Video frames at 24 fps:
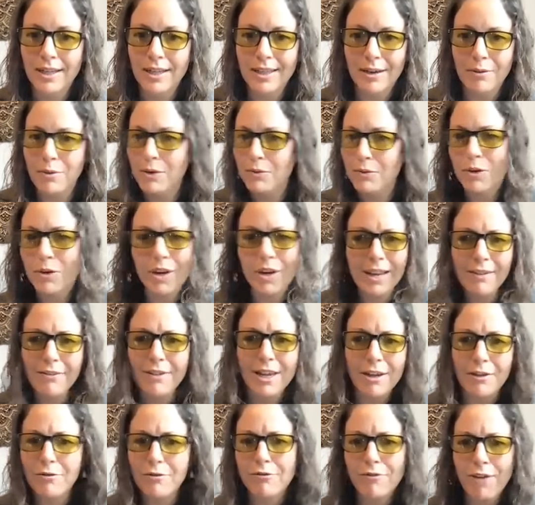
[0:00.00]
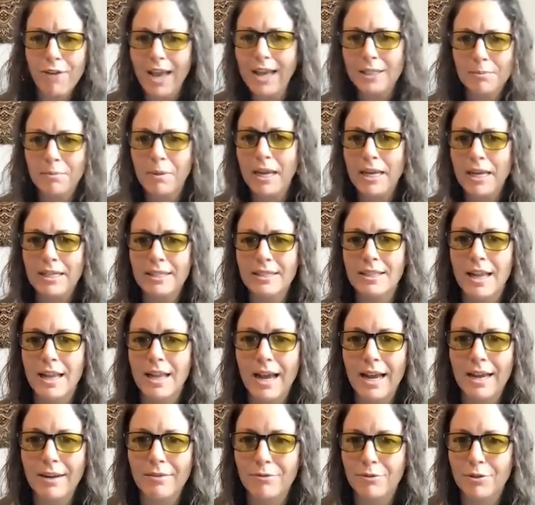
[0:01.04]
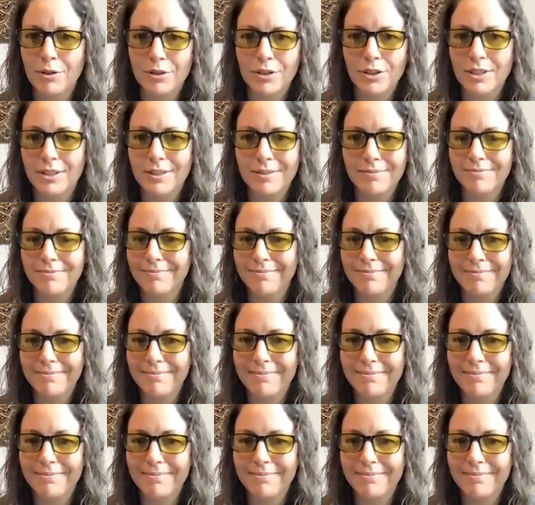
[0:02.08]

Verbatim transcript: that when we're living a fast paced life we're just